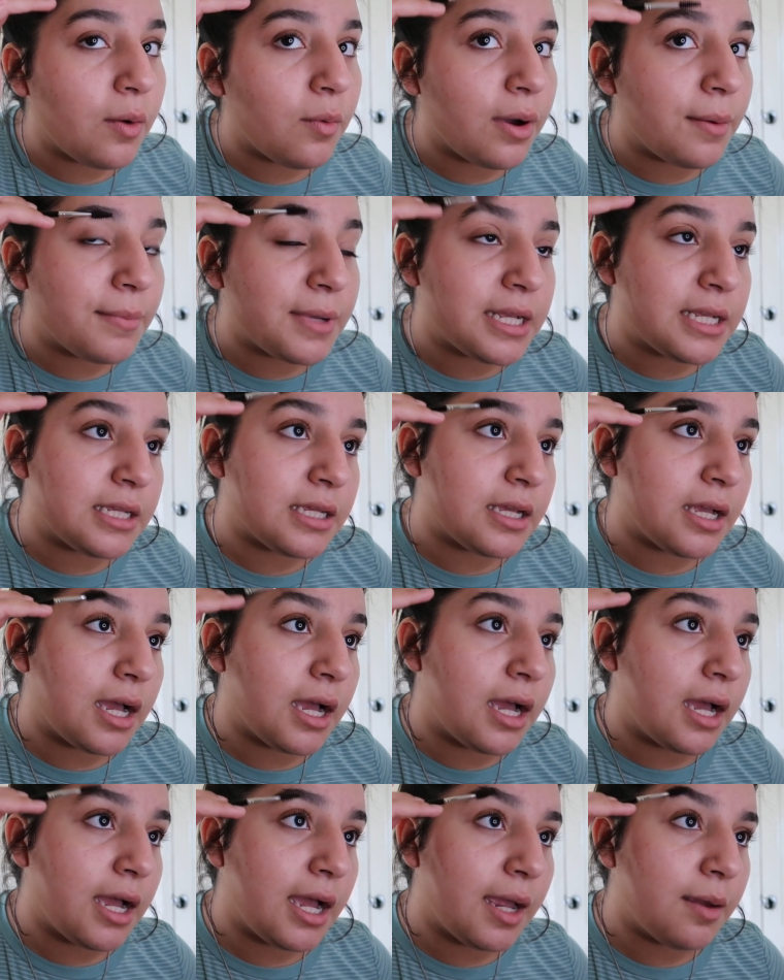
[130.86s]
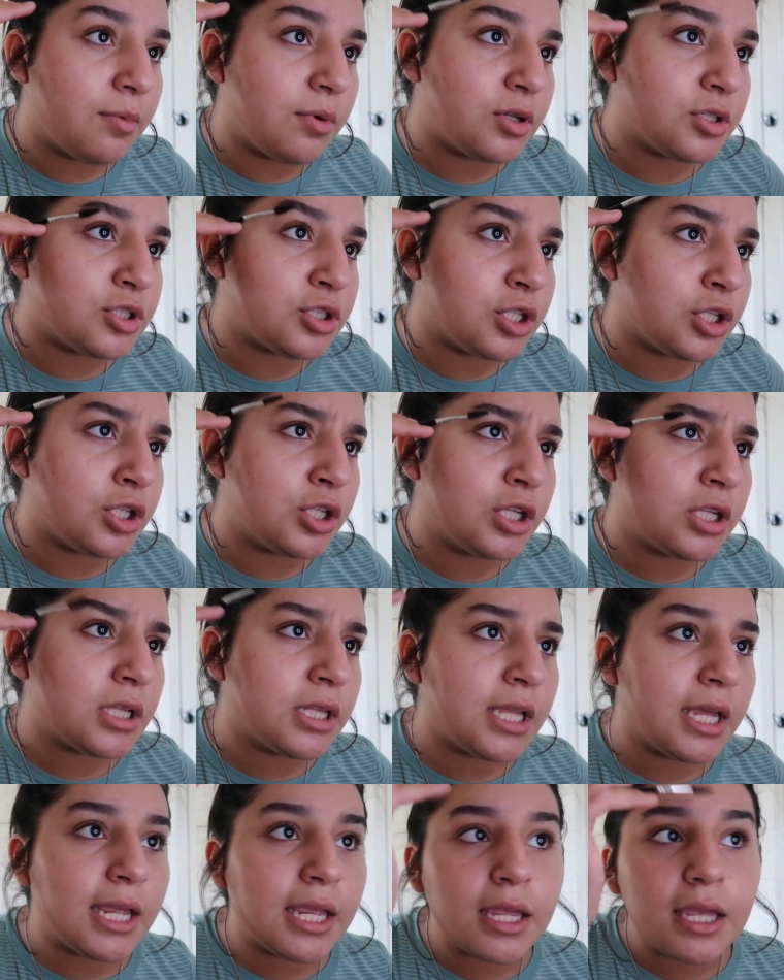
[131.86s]
I want my eyebrows to
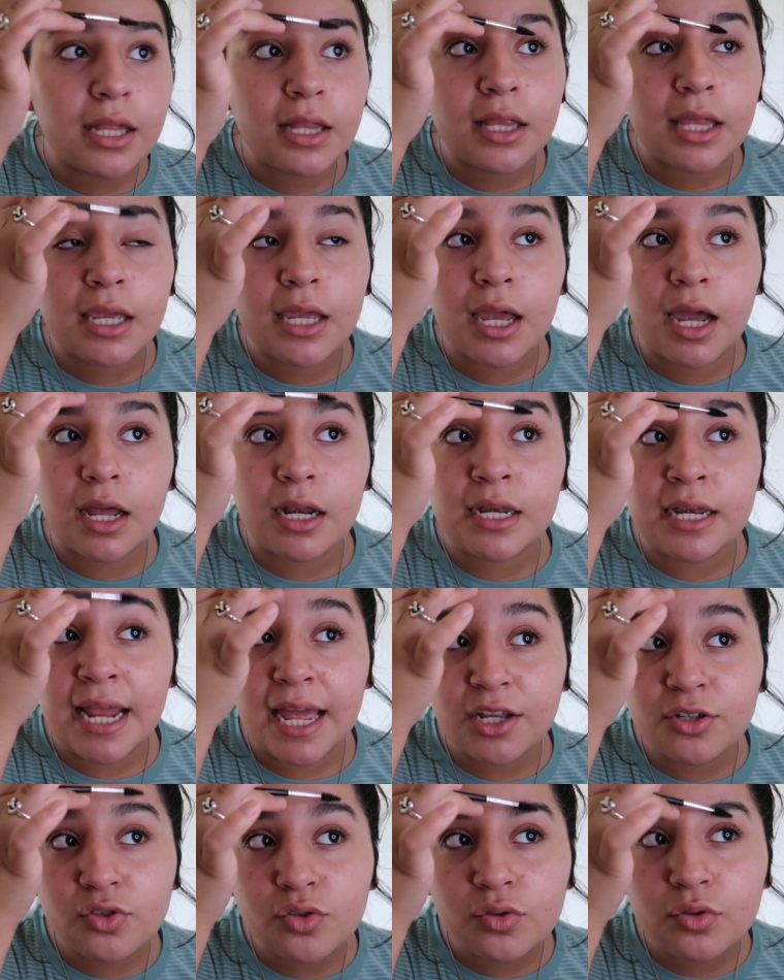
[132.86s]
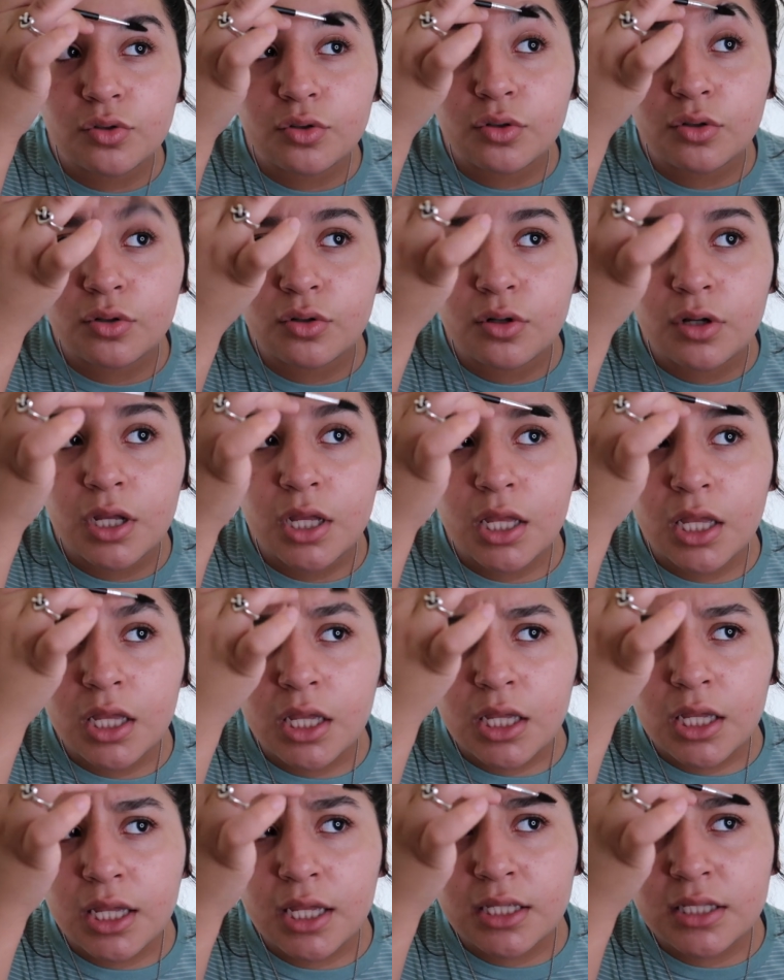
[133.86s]
look like natural
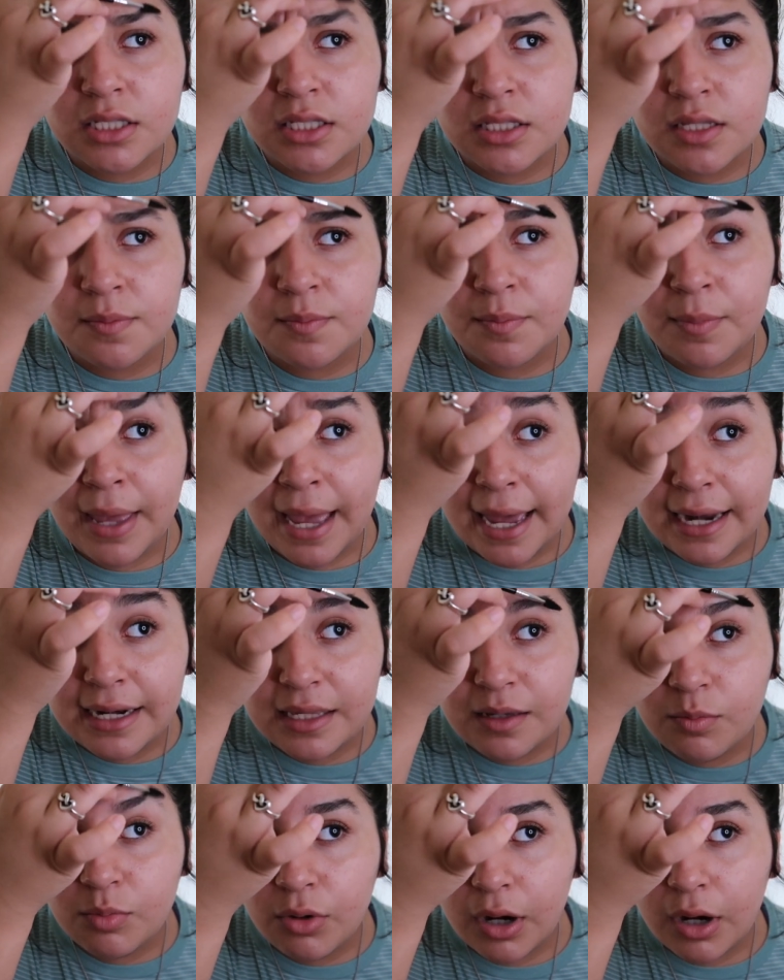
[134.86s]
instead of daddy